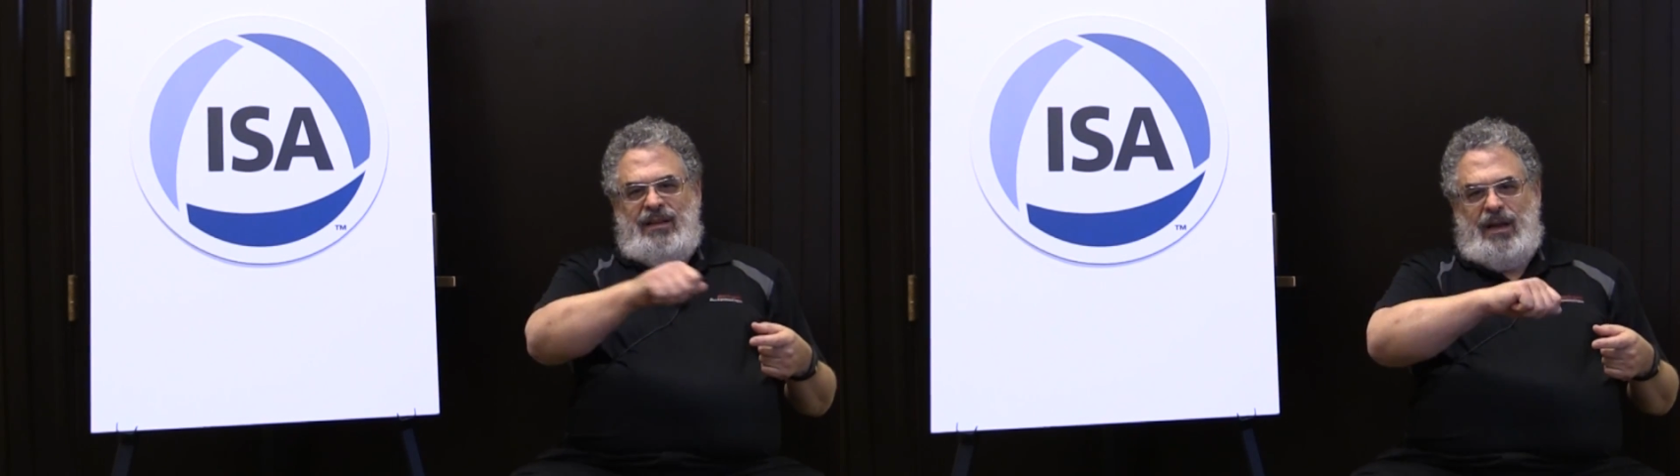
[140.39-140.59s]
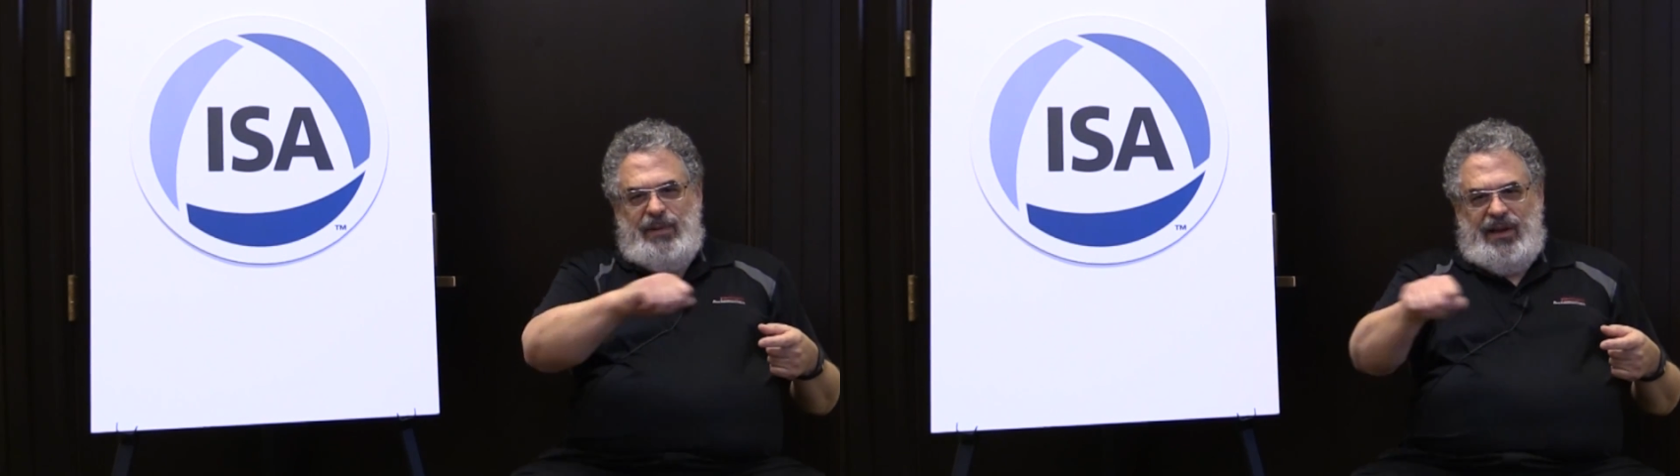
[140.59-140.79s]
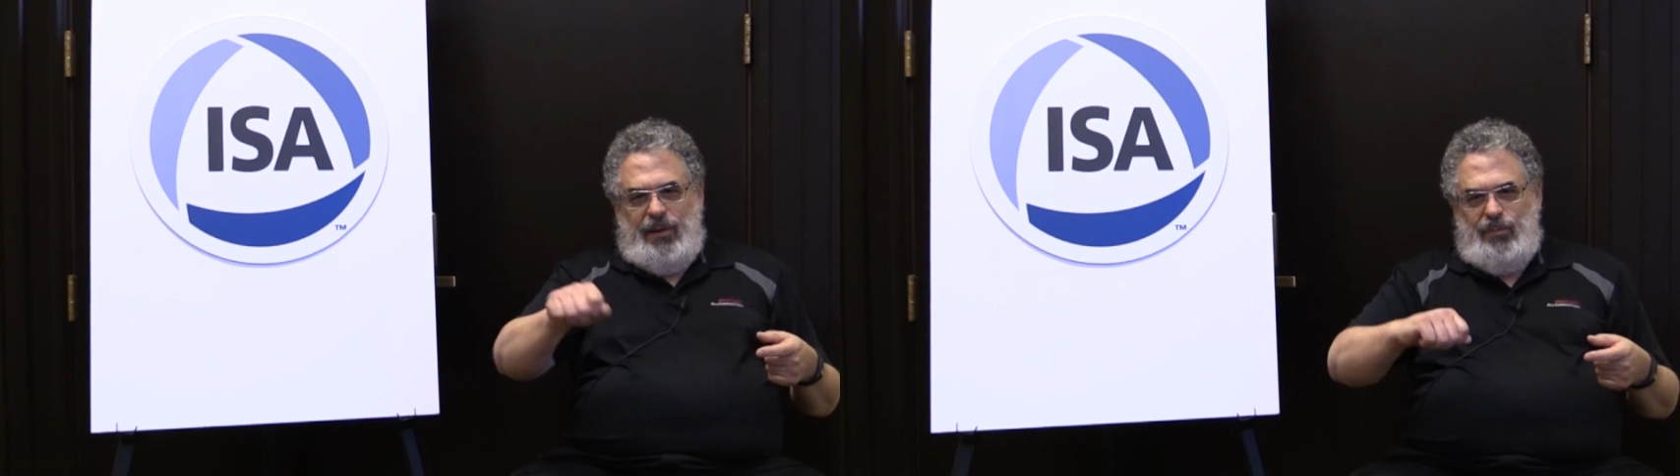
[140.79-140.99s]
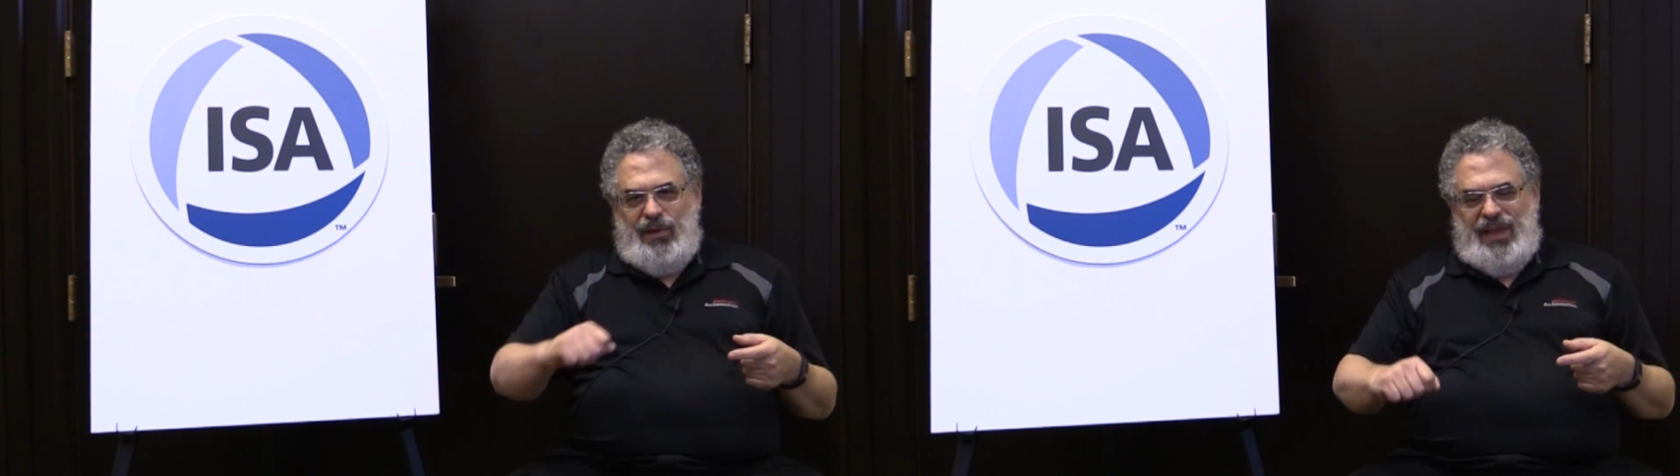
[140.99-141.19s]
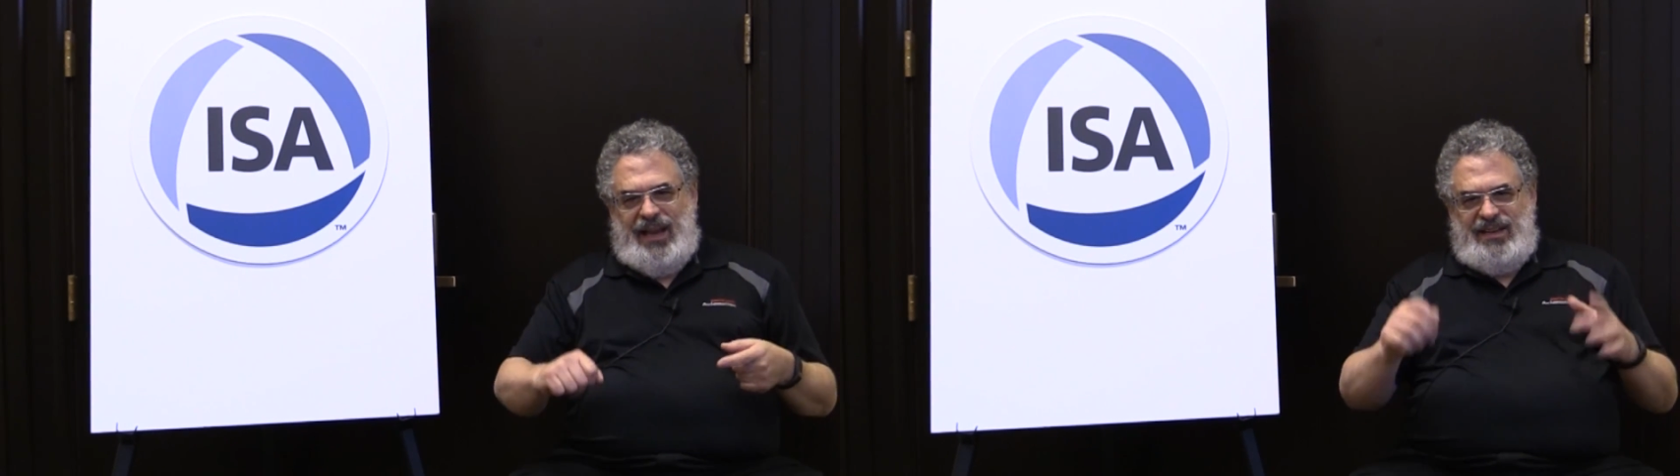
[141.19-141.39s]
coming up
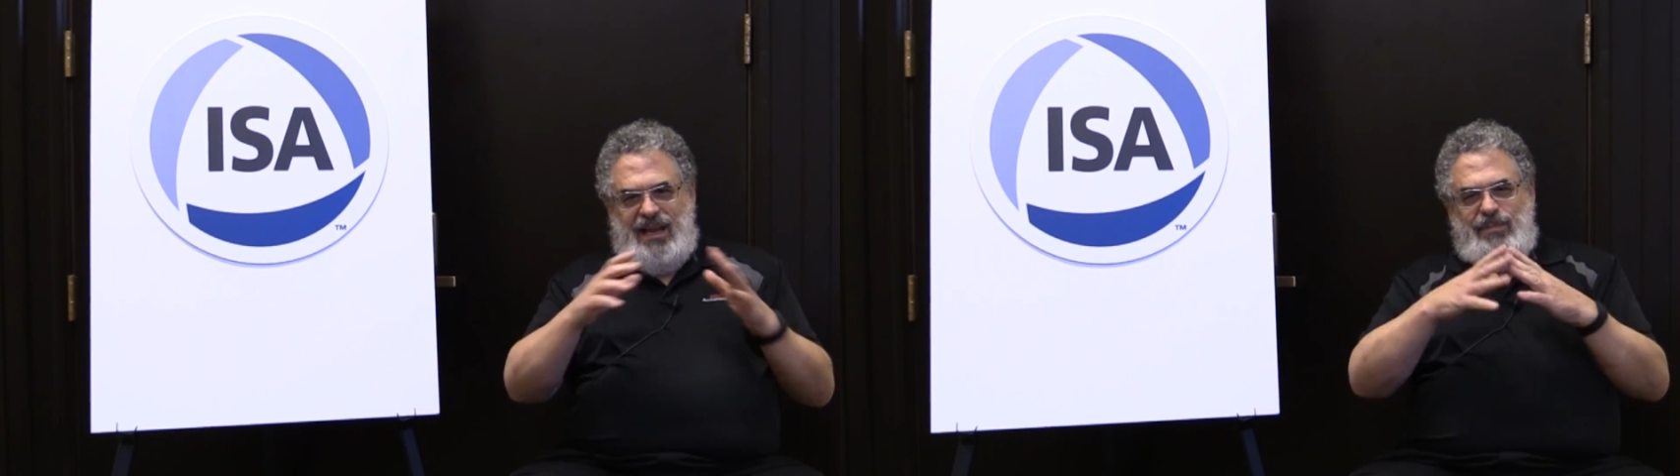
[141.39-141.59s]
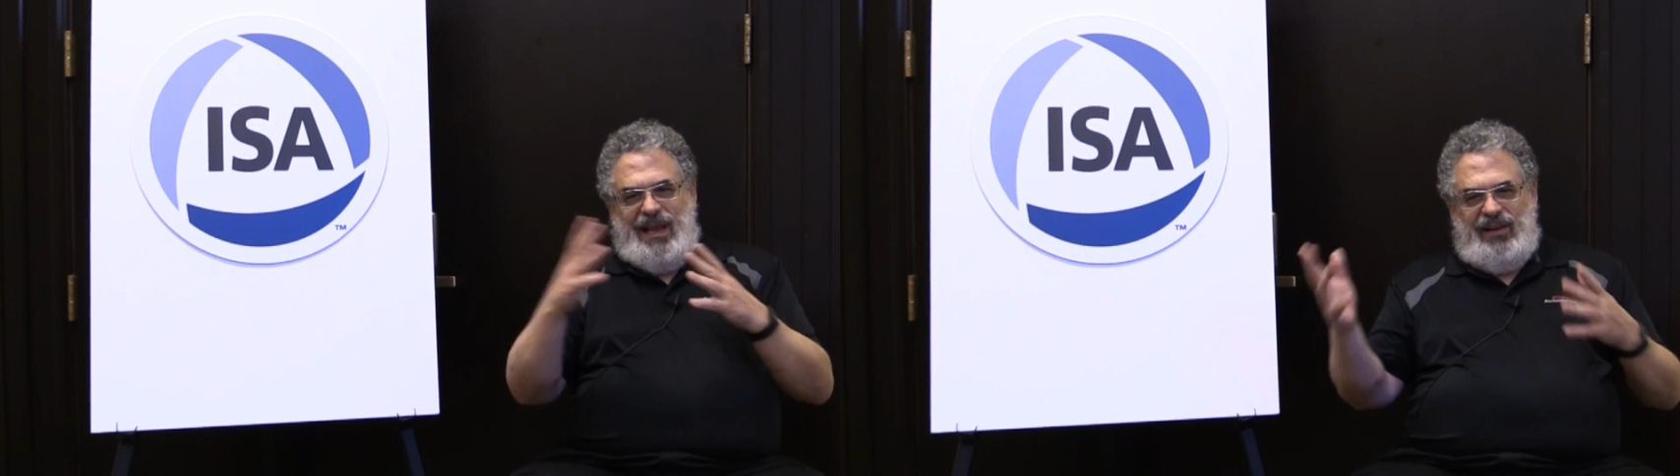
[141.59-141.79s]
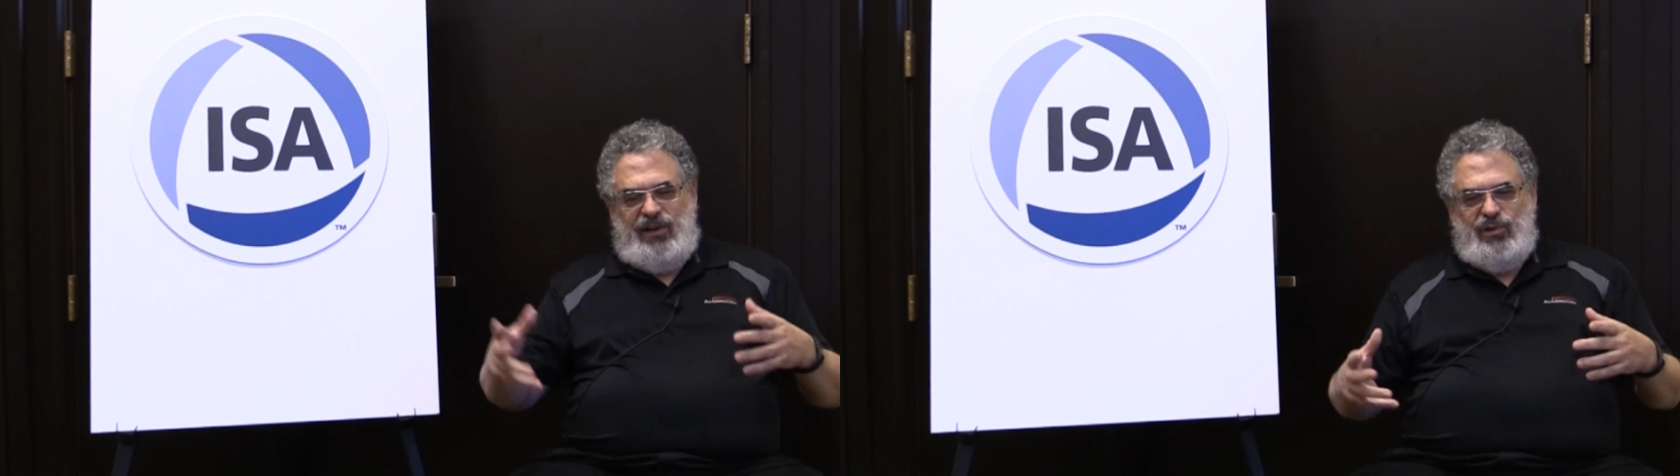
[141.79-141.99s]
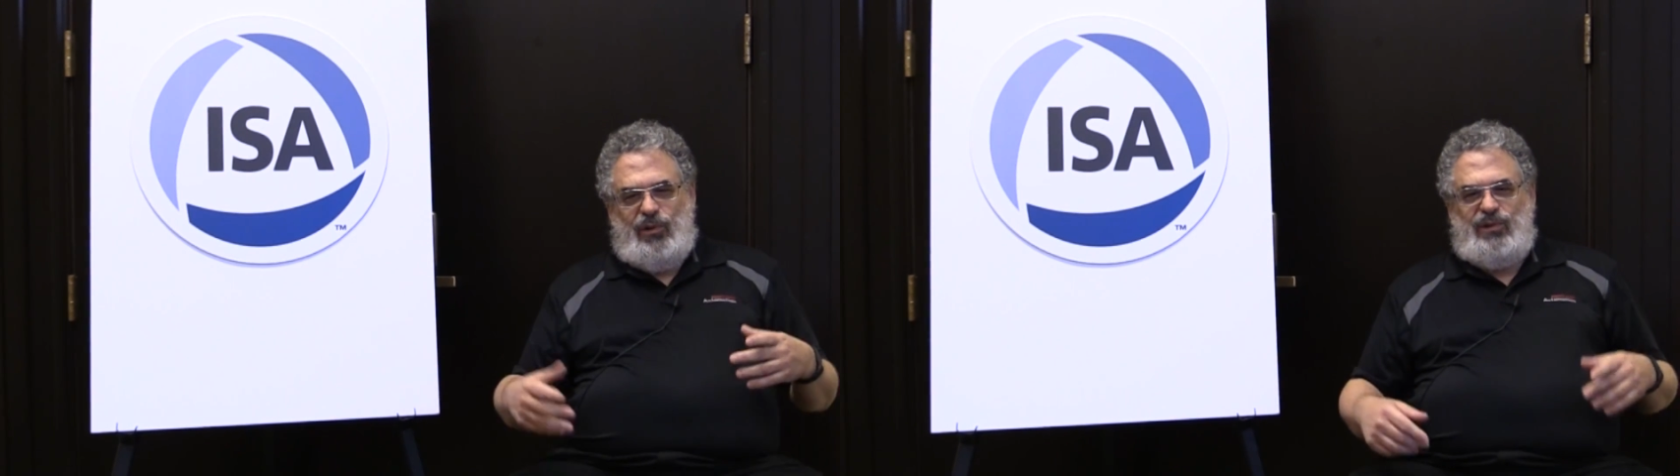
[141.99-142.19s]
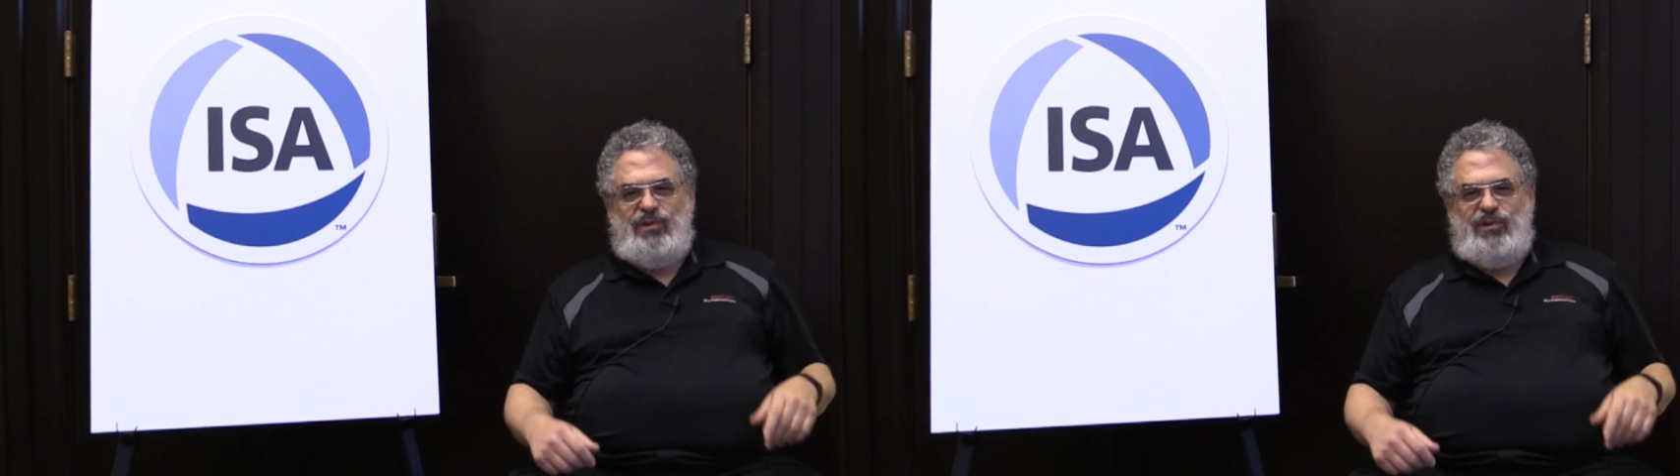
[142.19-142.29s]
with a deadband control